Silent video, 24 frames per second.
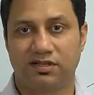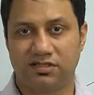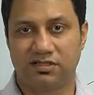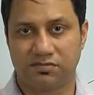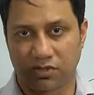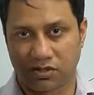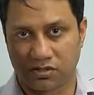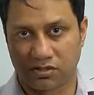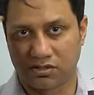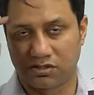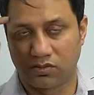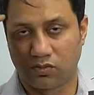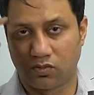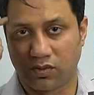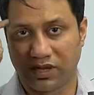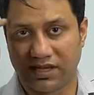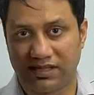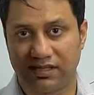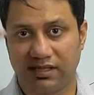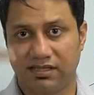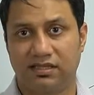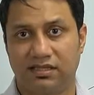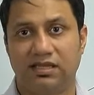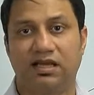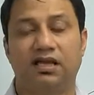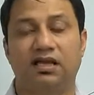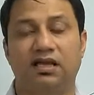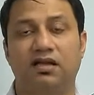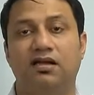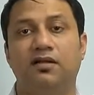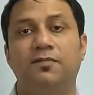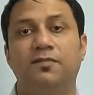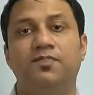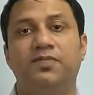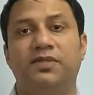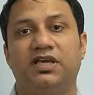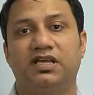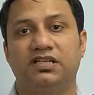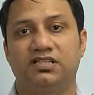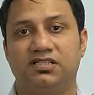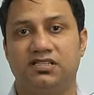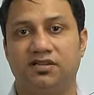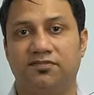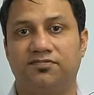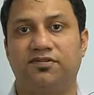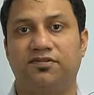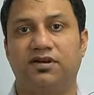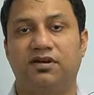Because the way they think is
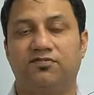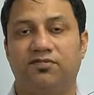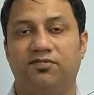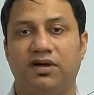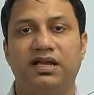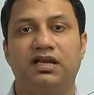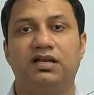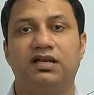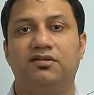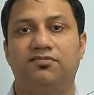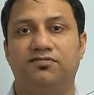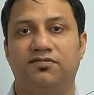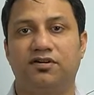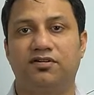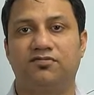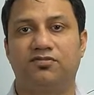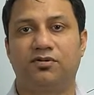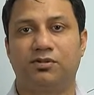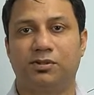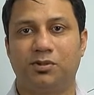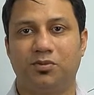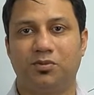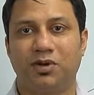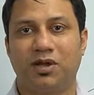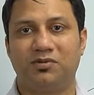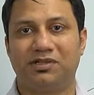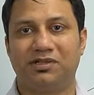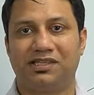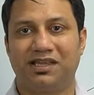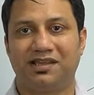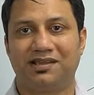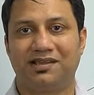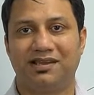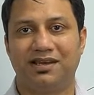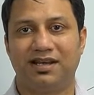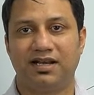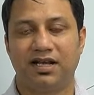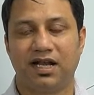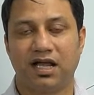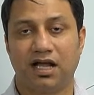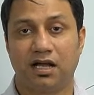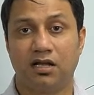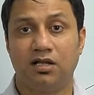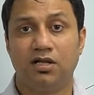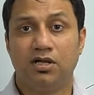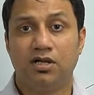different, very different from the way we think in India.